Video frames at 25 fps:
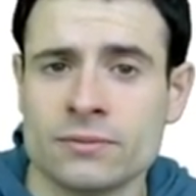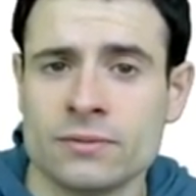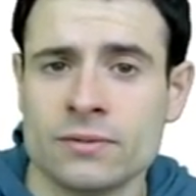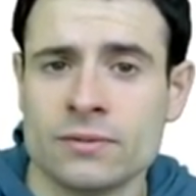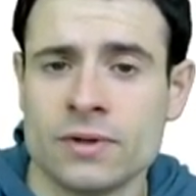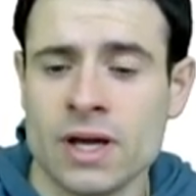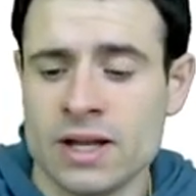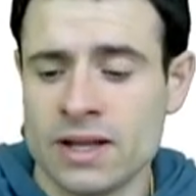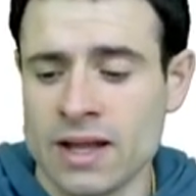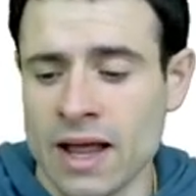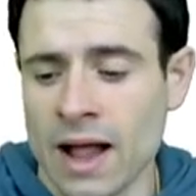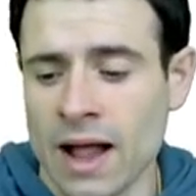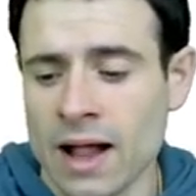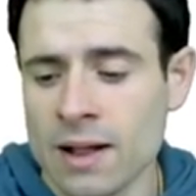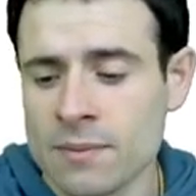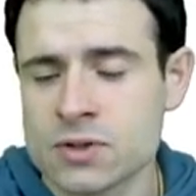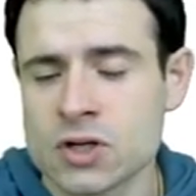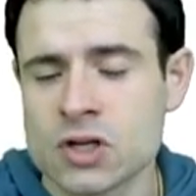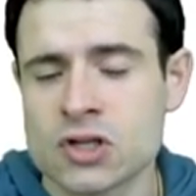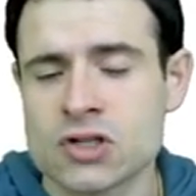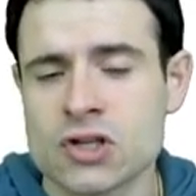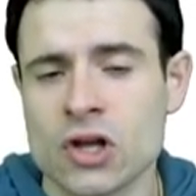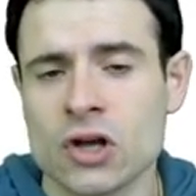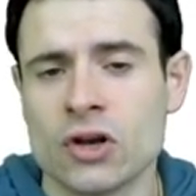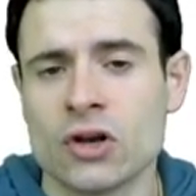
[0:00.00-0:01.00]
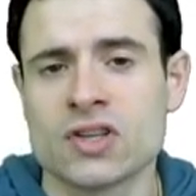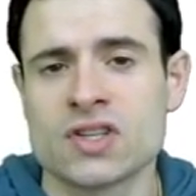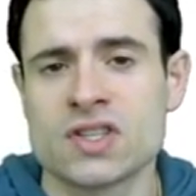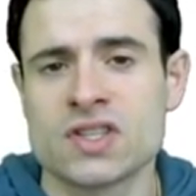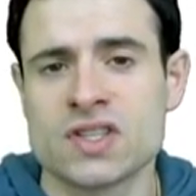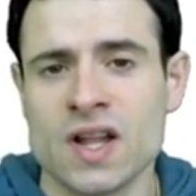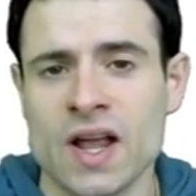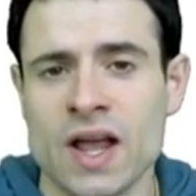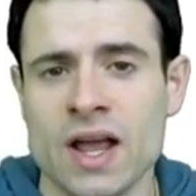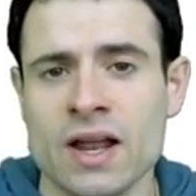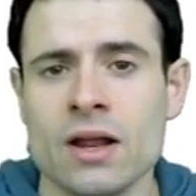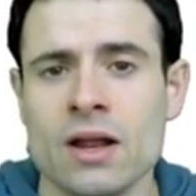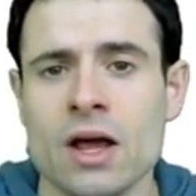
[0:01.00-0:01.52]
It helps us
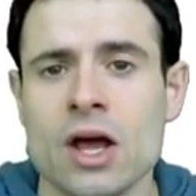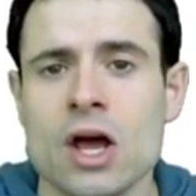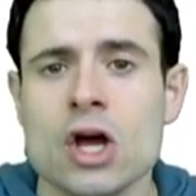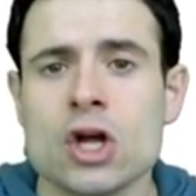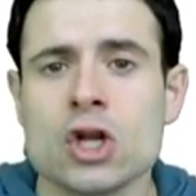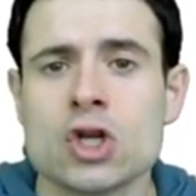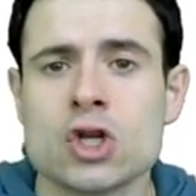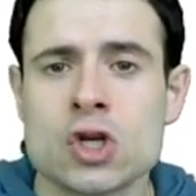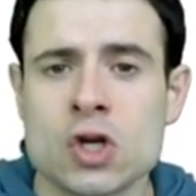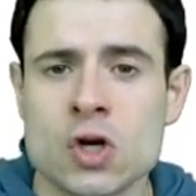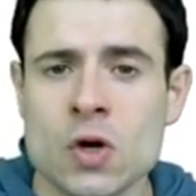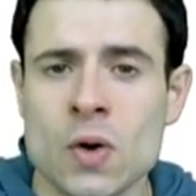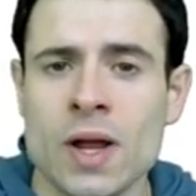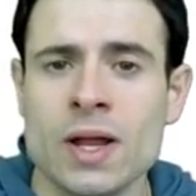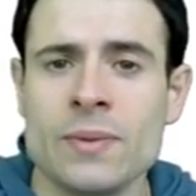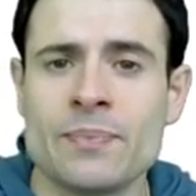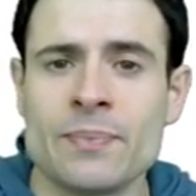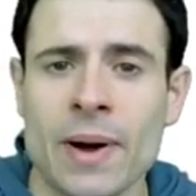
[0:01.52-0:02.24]
understand trade